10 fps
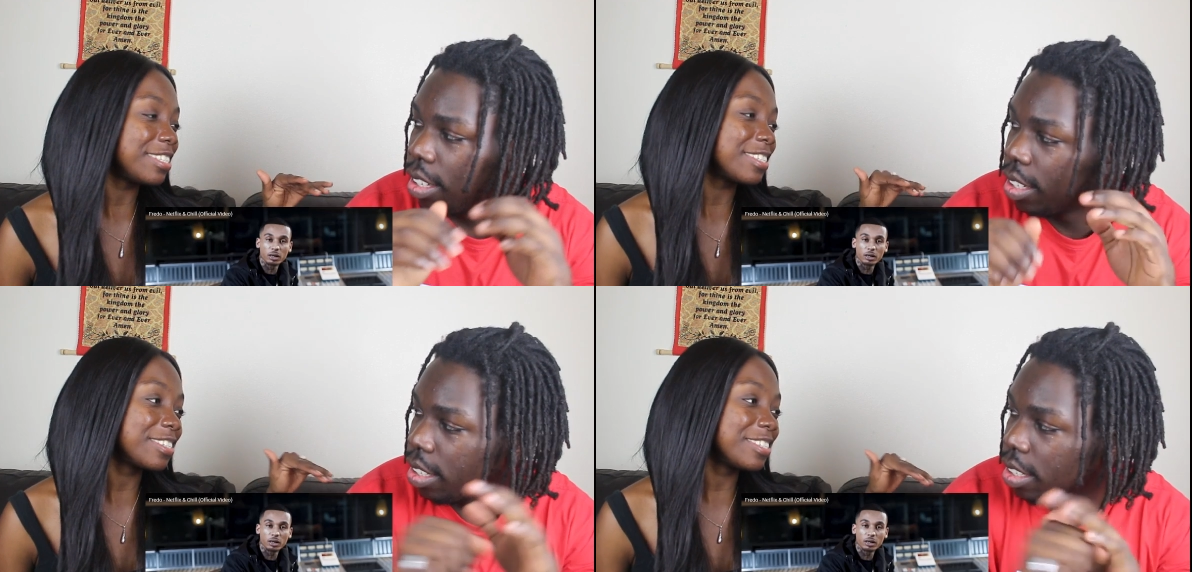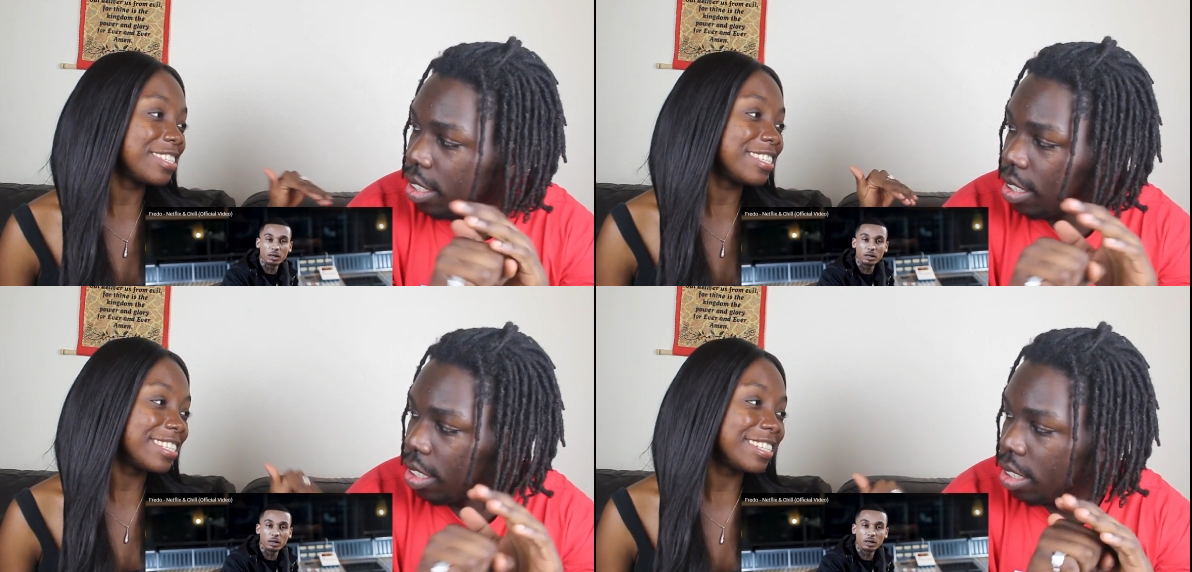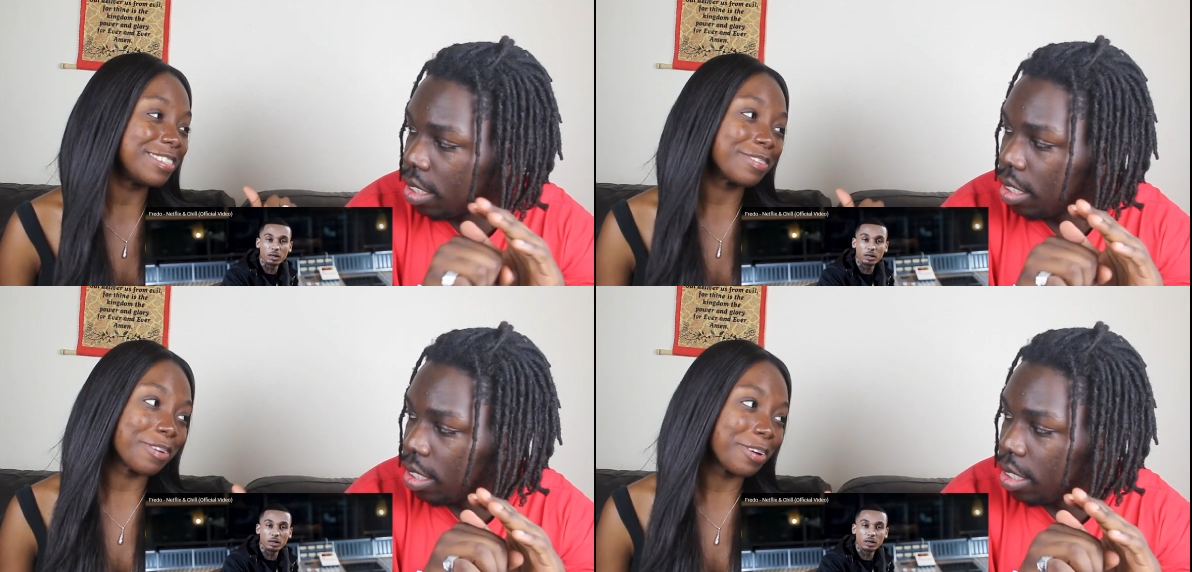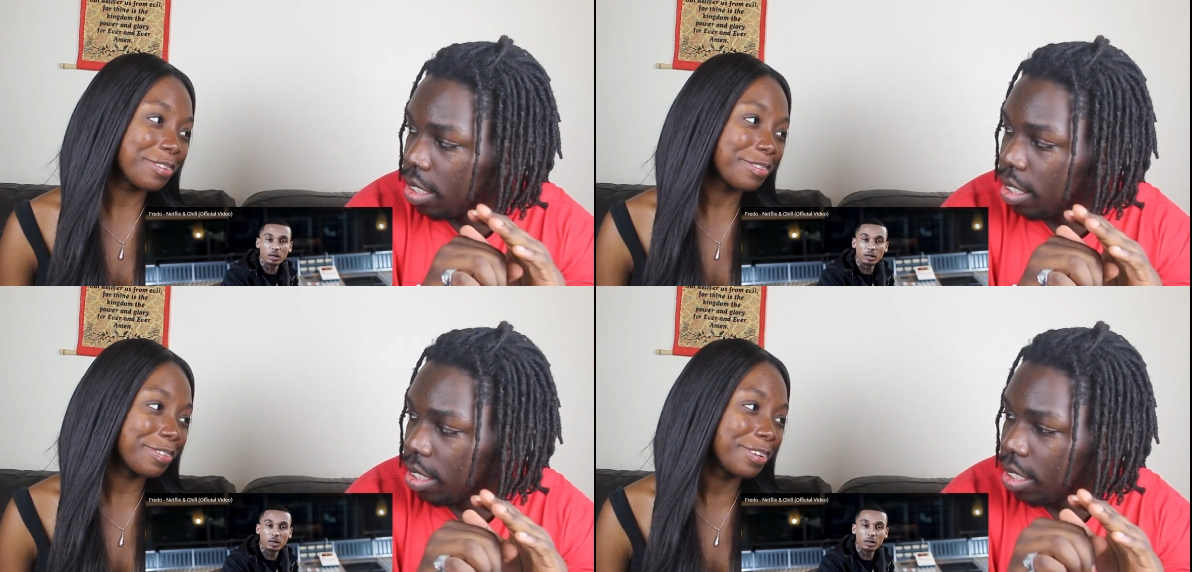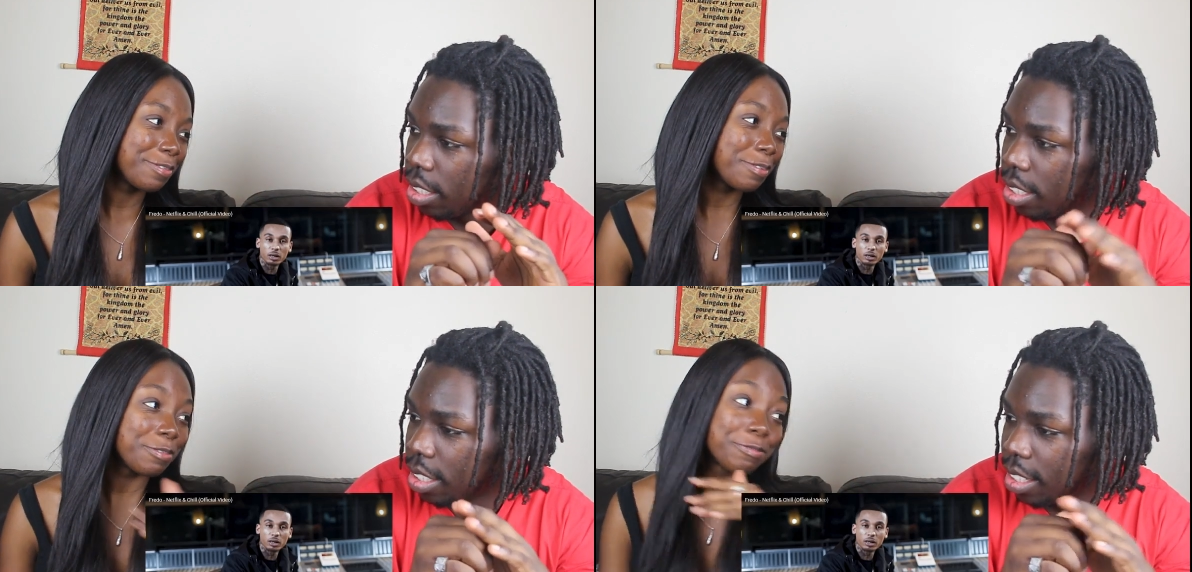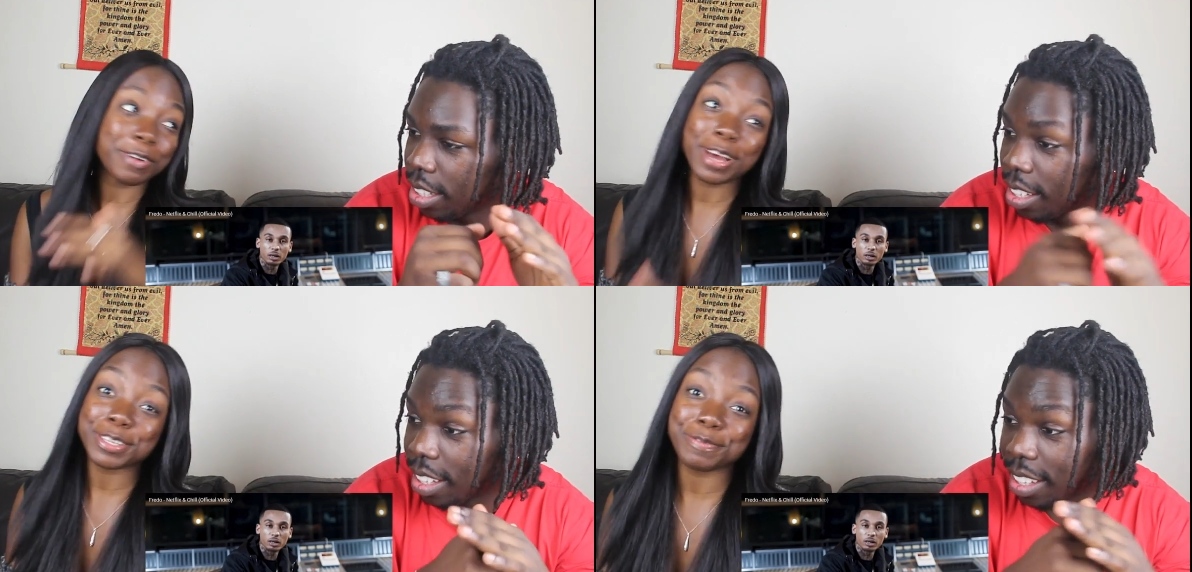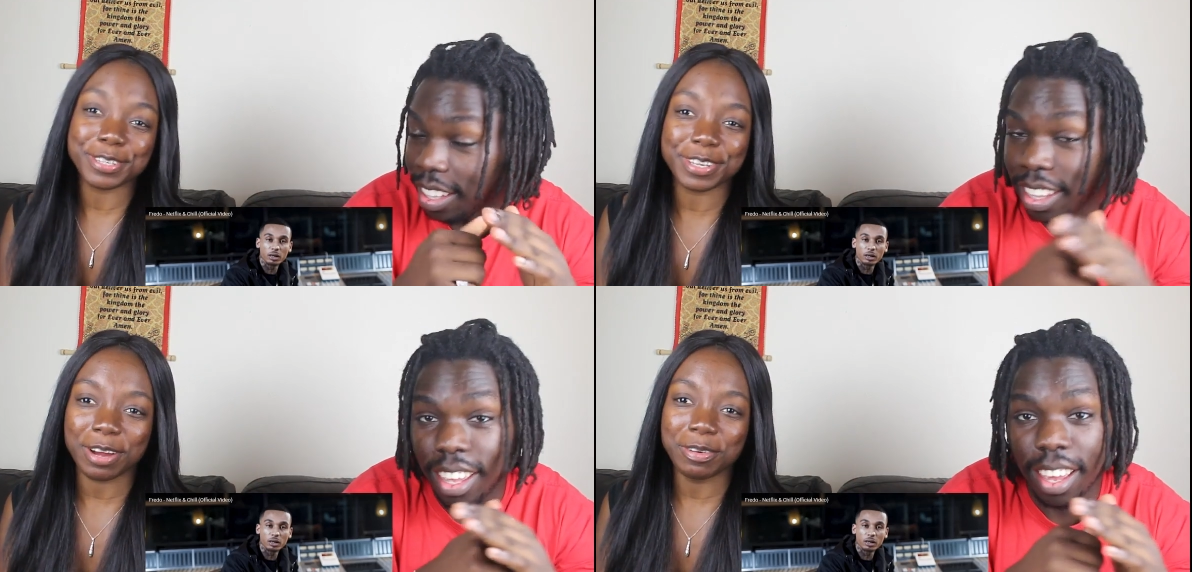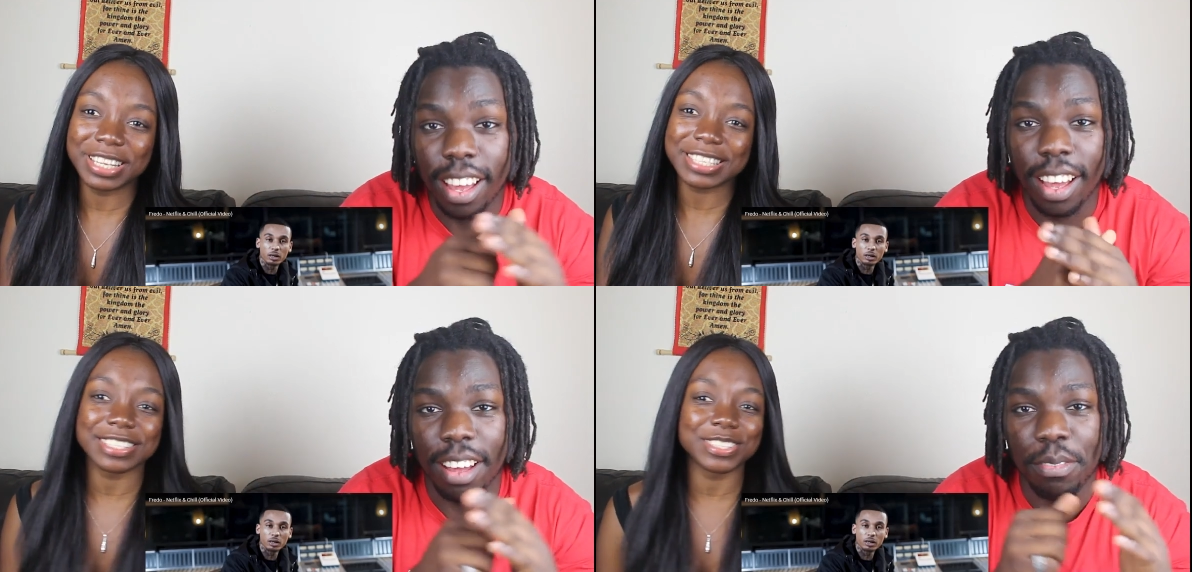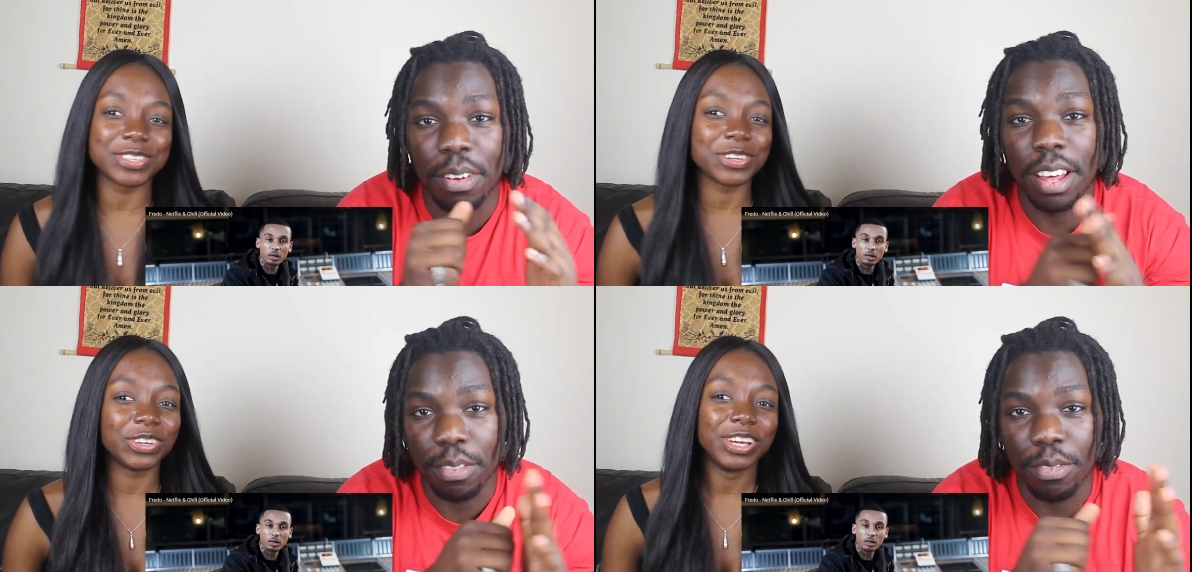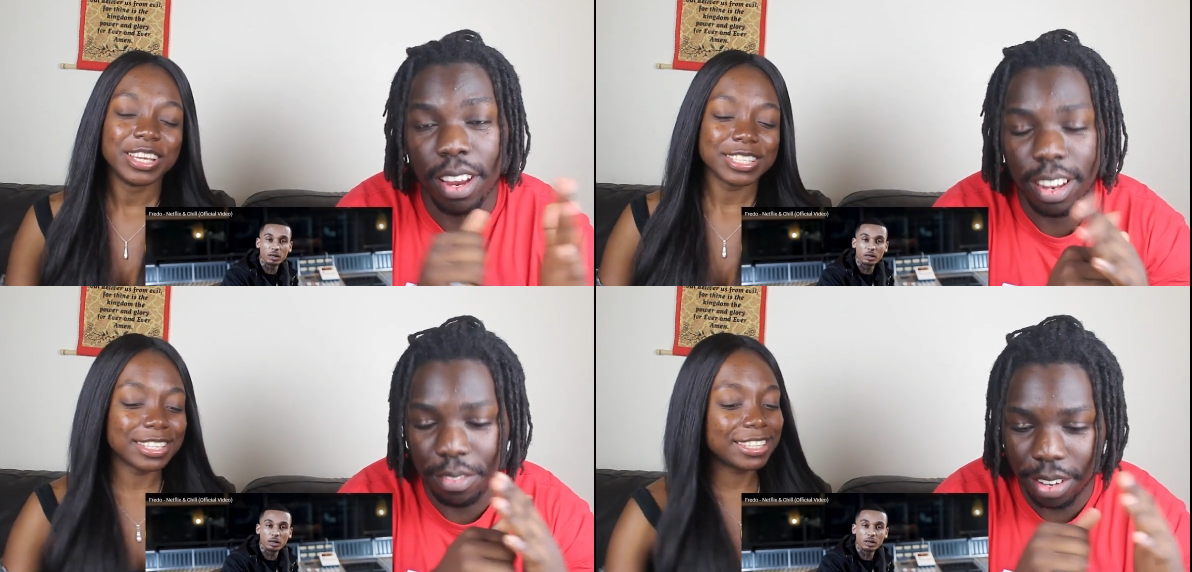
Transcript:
Speaker 1: It's good to see his growth from the first video that we listened to to